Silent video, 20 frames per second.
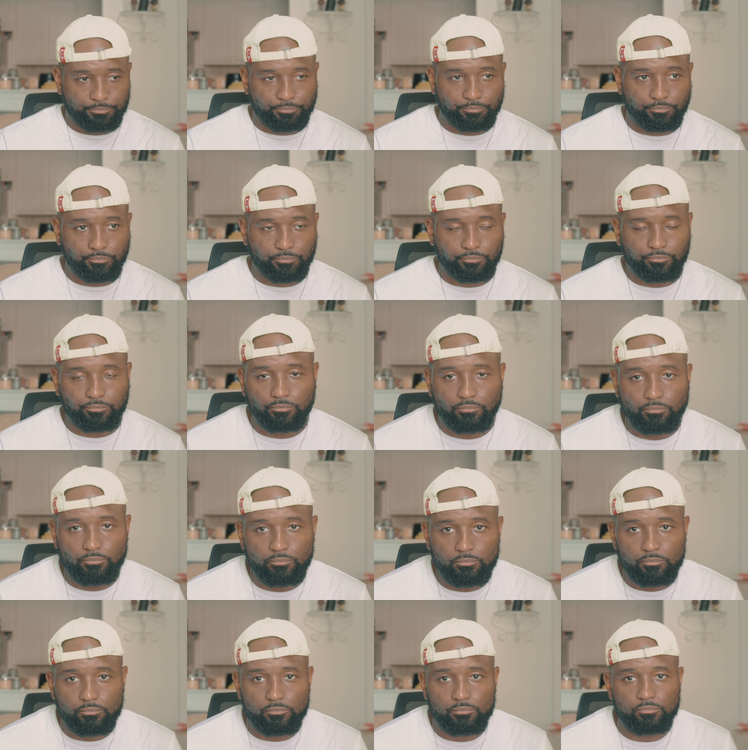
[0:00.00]

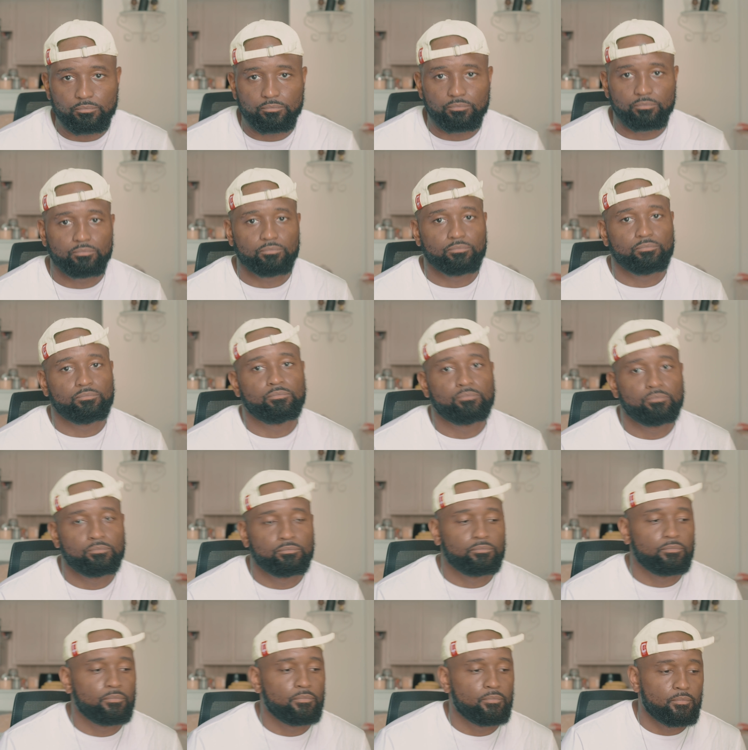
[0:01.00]

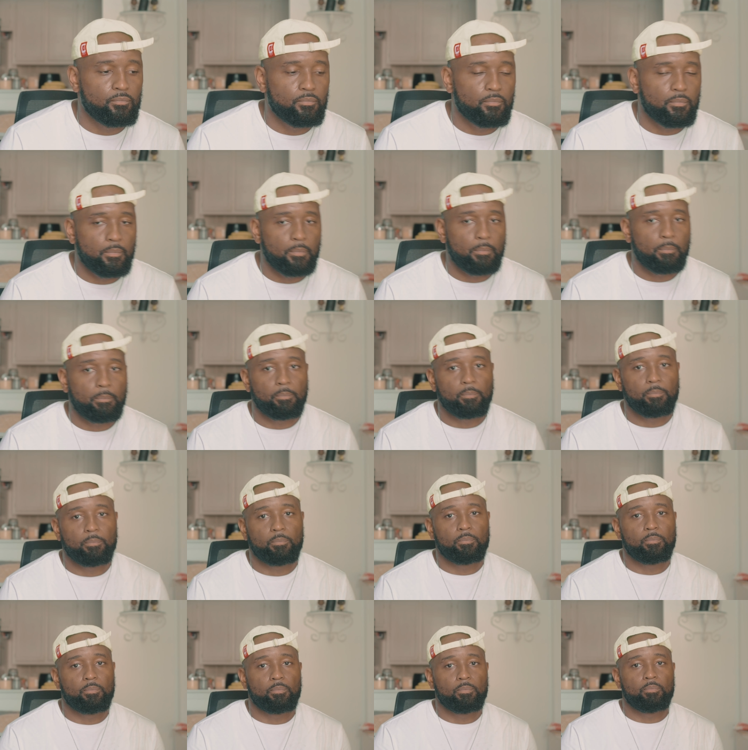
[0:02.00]

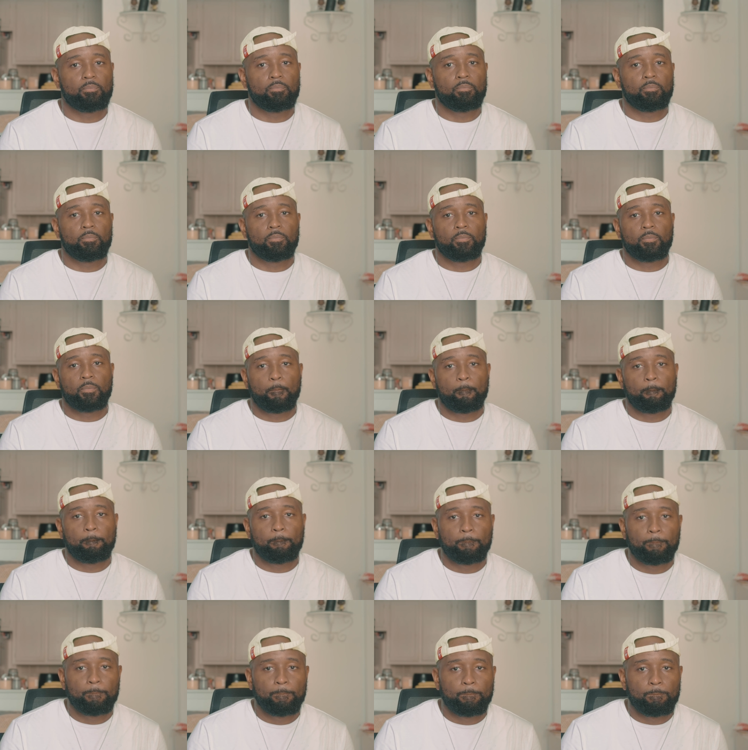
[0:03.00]

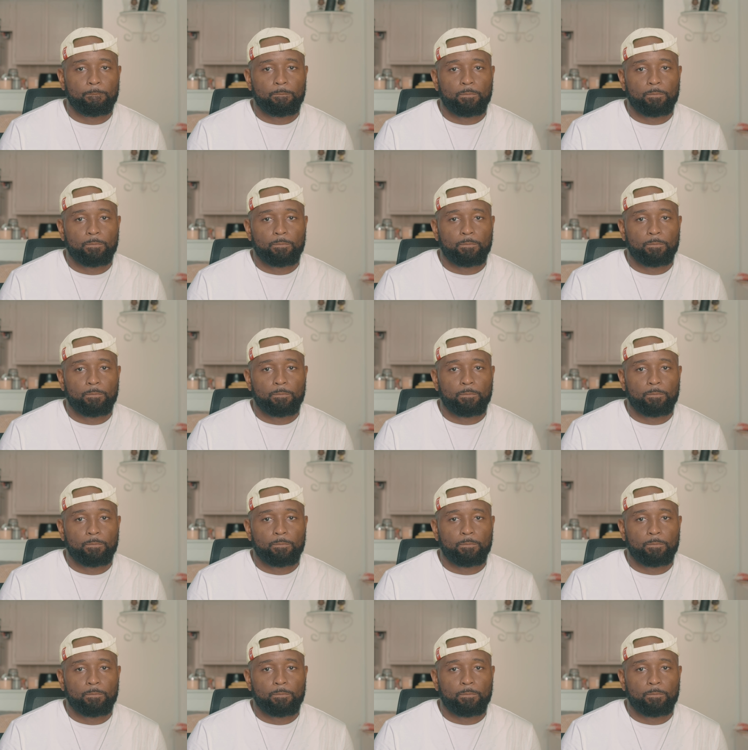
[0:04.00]
(silence)